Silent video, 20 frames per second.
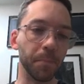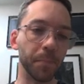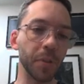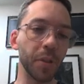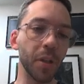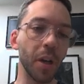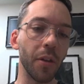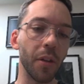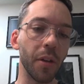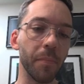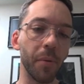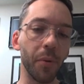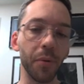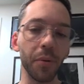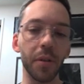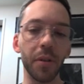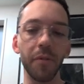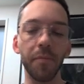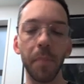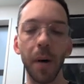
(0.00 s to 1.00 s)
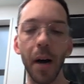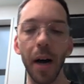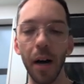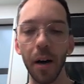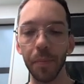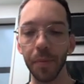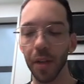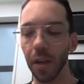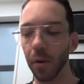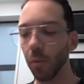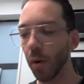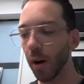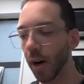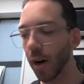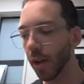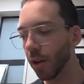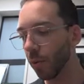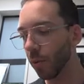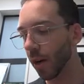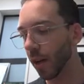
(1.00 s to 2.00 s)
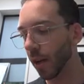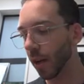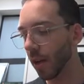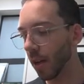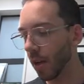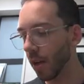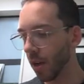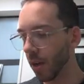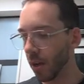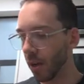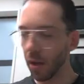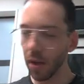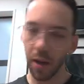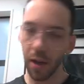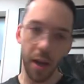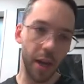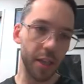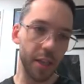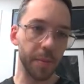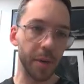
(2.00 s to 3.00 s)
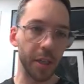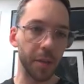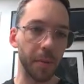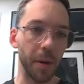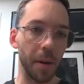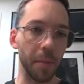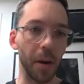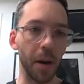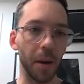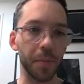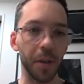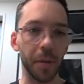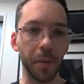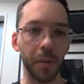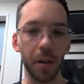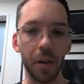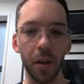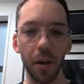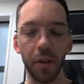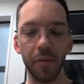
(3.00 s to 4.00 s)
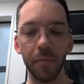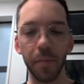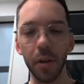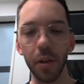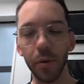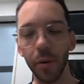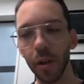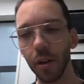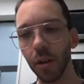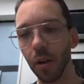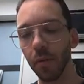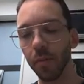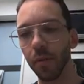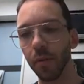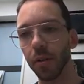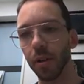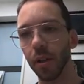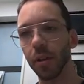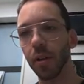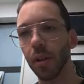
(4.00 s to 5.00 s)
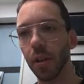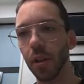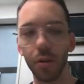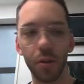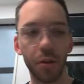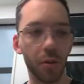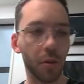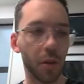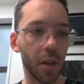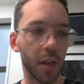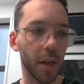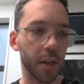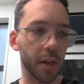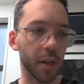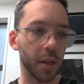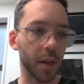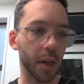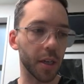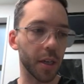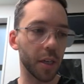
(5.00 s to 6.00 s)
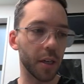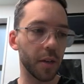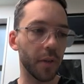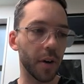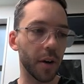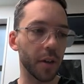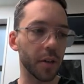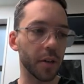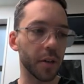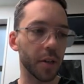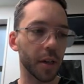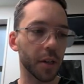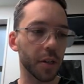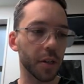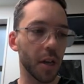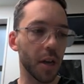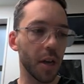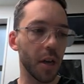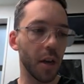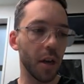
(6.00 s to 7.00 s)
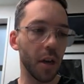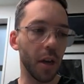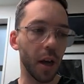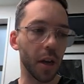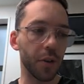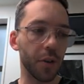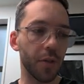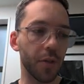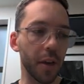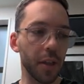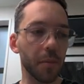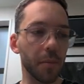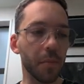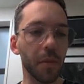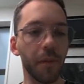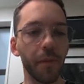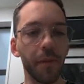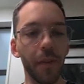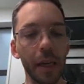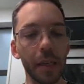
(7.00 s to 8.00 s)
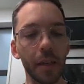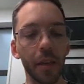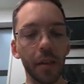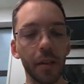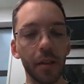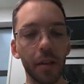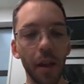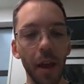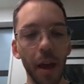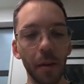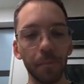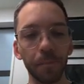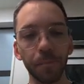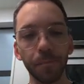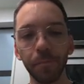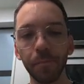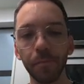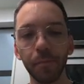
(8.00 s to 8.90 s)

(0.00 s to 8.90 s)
So the importance of biopsy. Why do I care so much about biopsy? I mean, you know, I've been doing derm for 6 years. Surely I can identify these things and treat them. The fact is that,